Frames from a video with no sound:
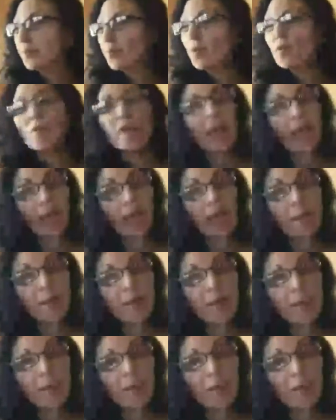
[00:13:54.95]
Okay,
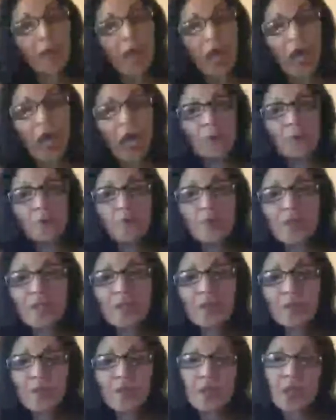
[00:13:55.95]
people, I
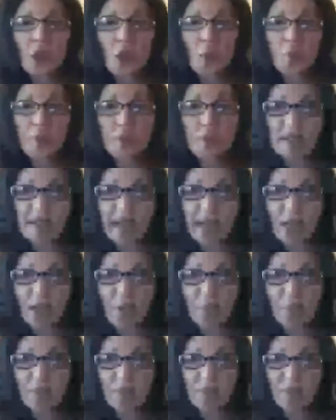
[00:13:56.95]
really, really hope this
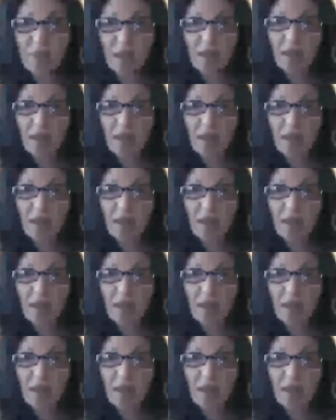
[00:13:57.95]
helped.